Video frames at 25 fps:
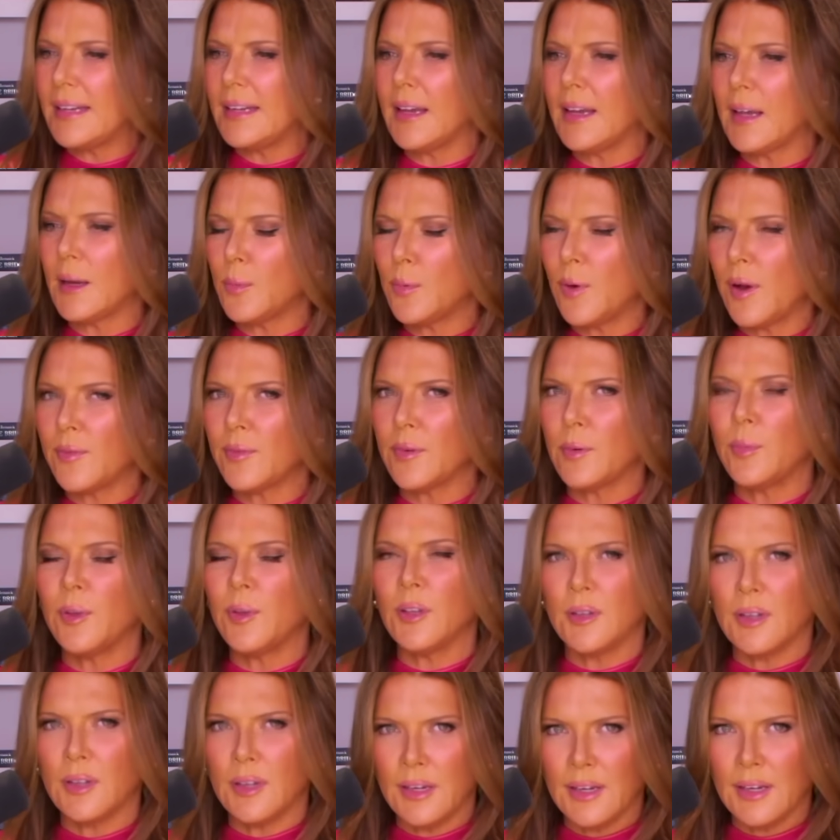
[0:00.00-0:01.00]
any kind of
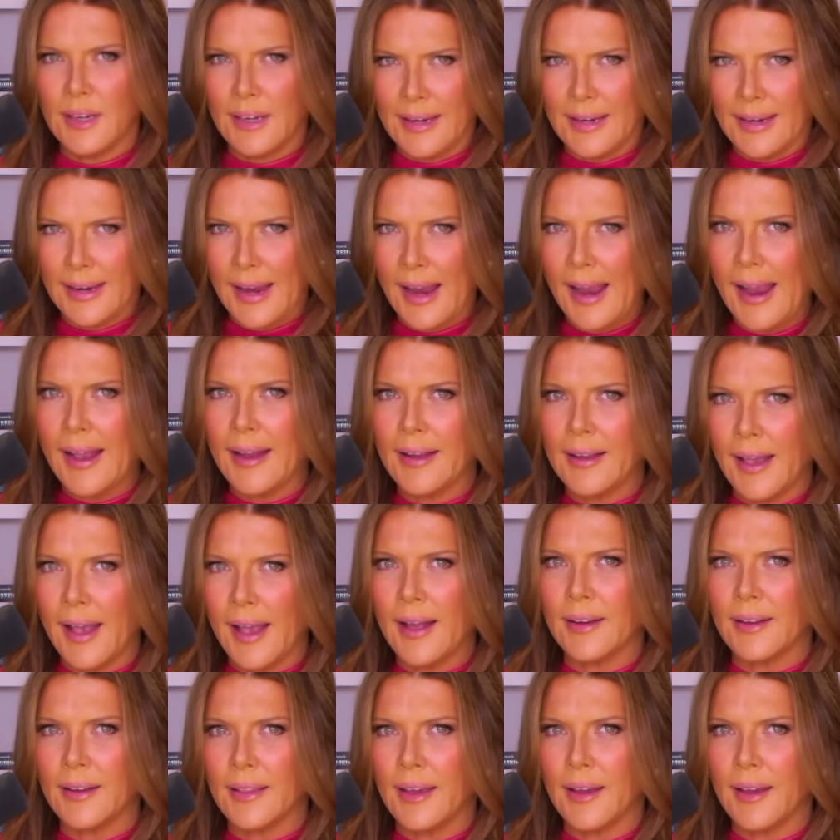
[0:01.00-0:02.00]
profitability it can
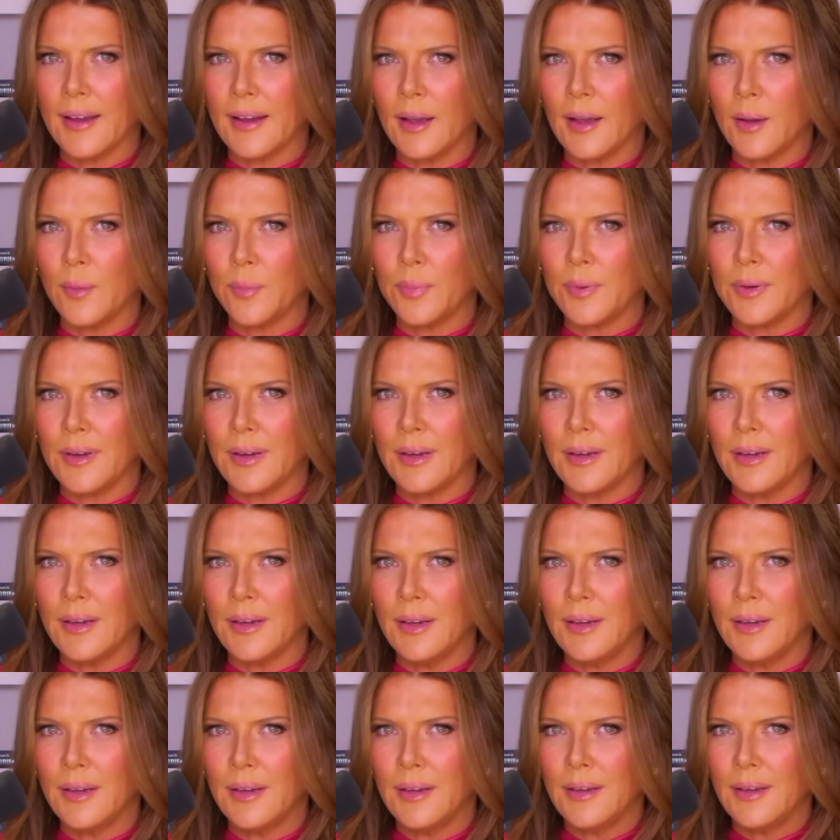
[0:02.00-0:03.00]
out of that company
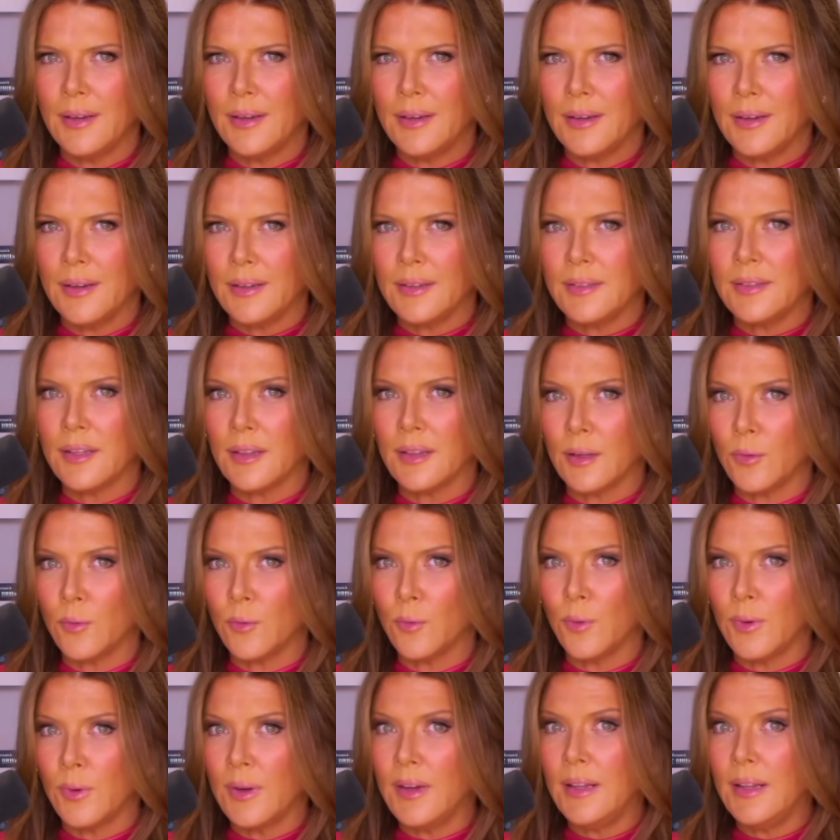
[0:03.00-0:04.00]
until it
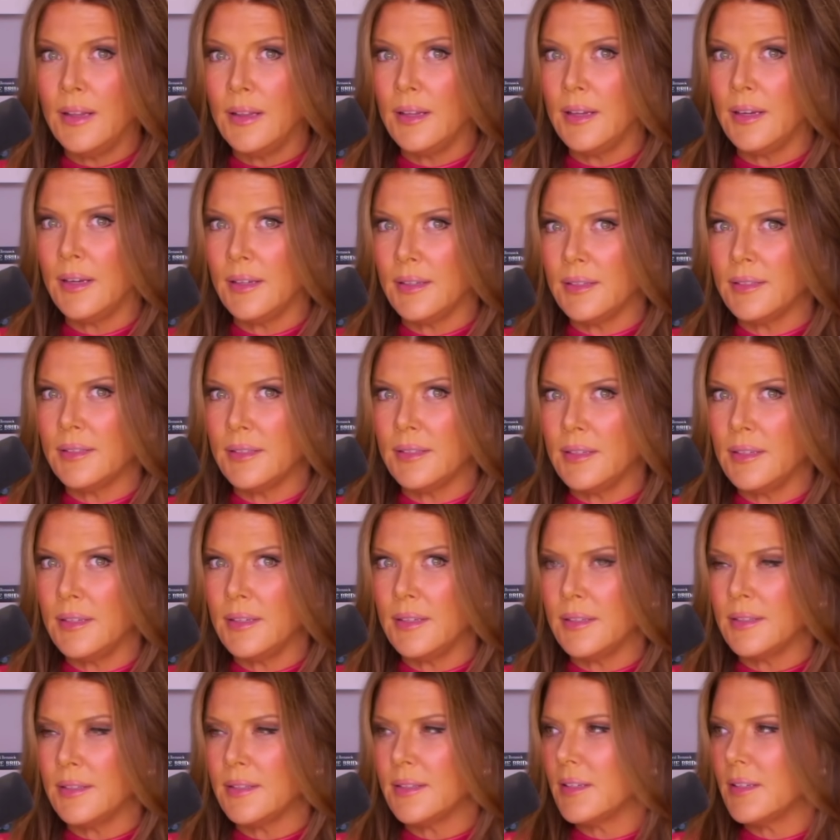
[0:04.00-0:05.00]
really
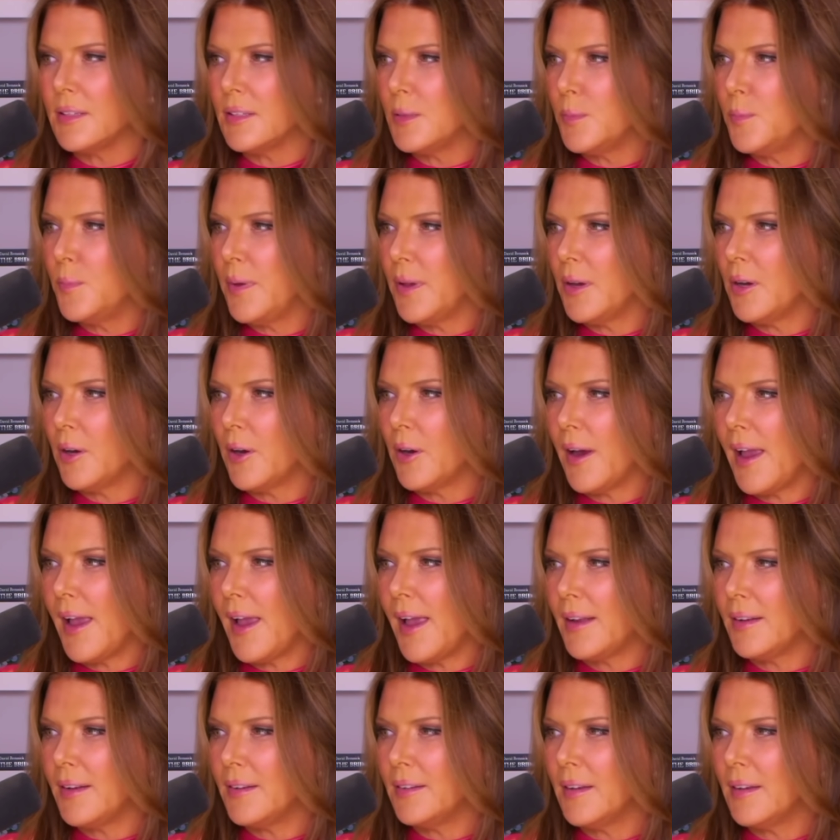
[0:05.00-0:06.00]
sees its bitter
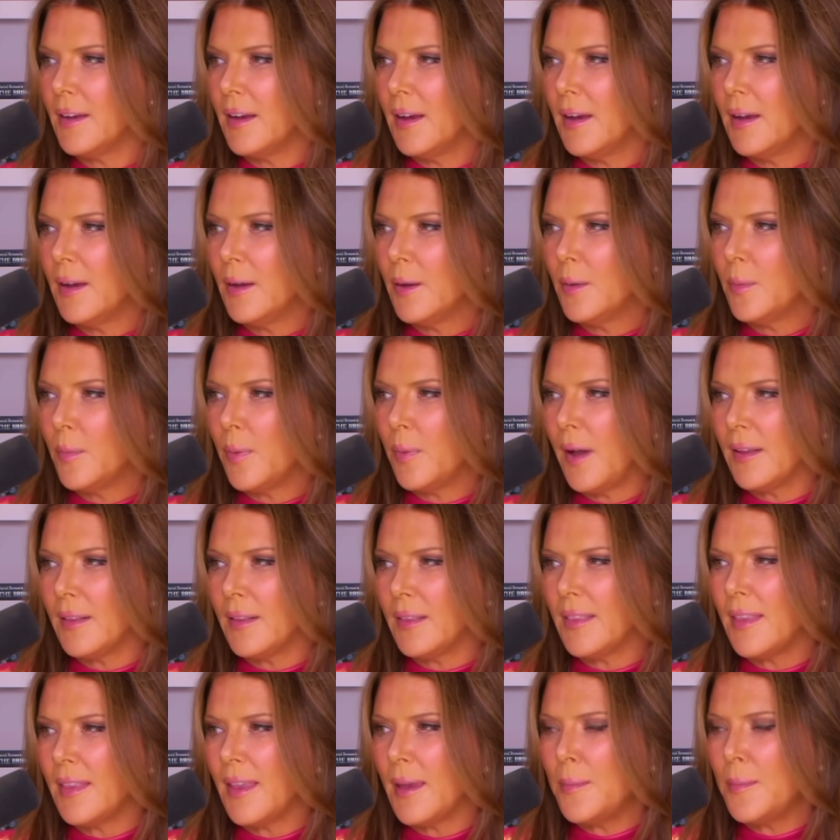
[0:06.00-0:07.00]
end.
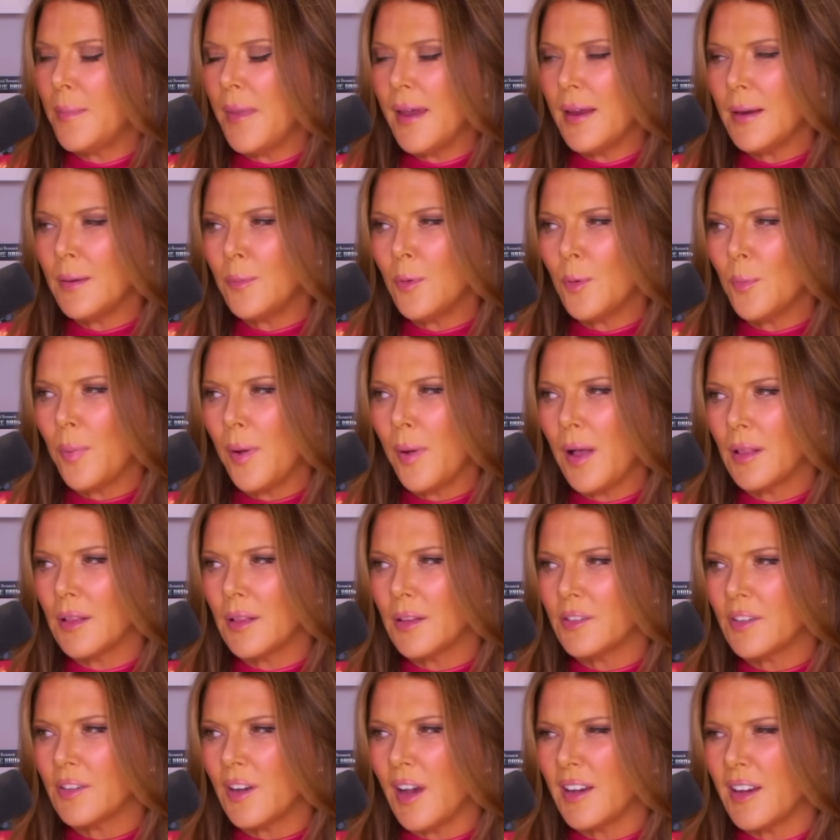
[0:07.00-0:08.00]
But they made him
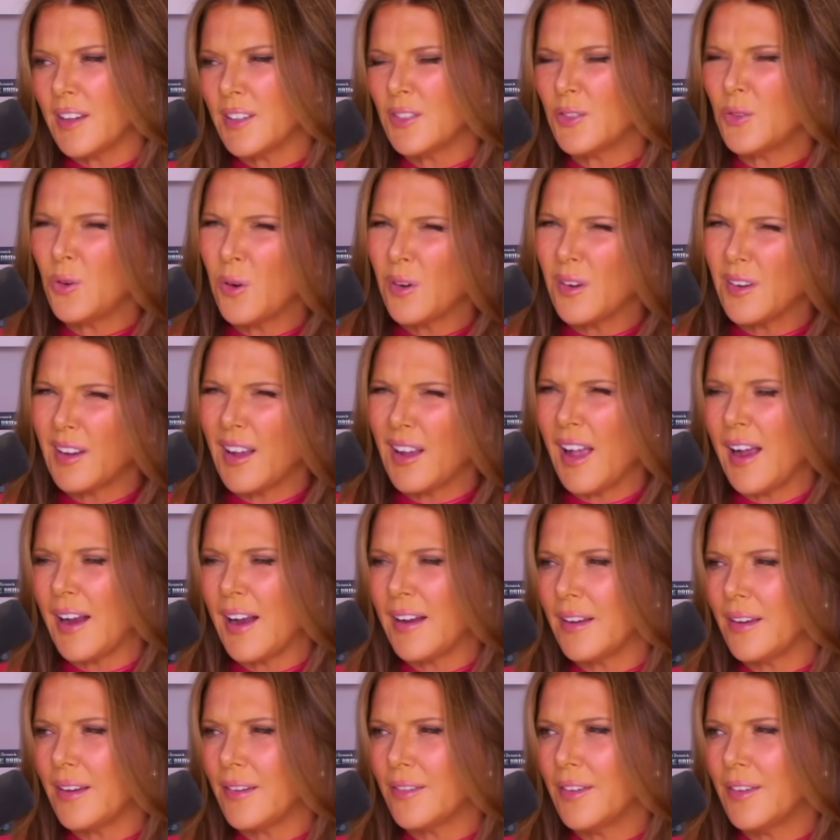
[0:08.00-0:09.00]
apologize, sort of,
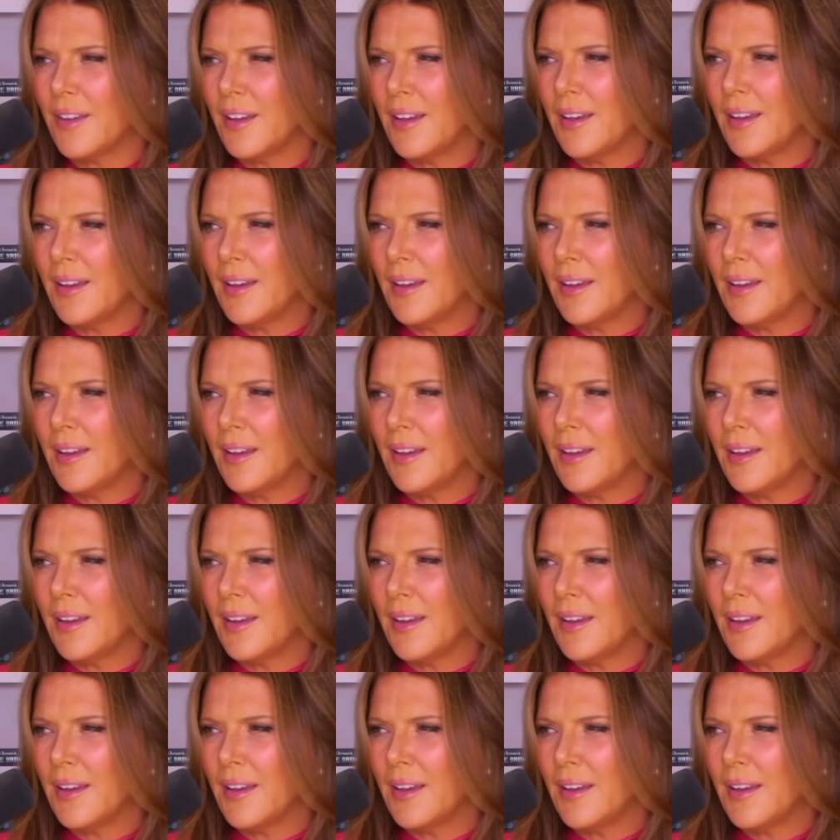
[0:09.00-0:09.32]
kind of.